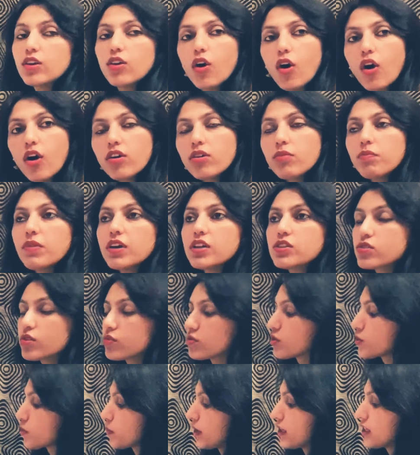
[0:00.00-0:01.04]
lot much of
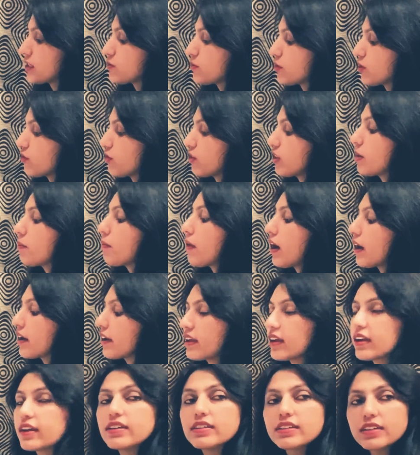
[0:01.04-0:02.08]
space between the
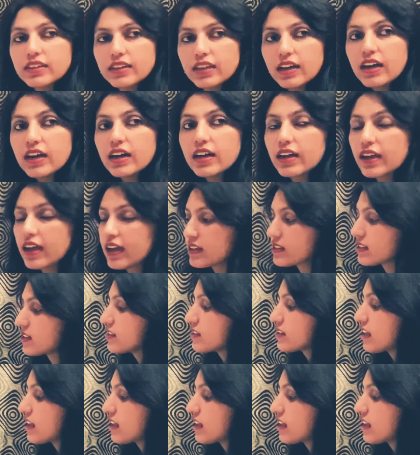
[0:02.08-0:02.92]
particles in the gases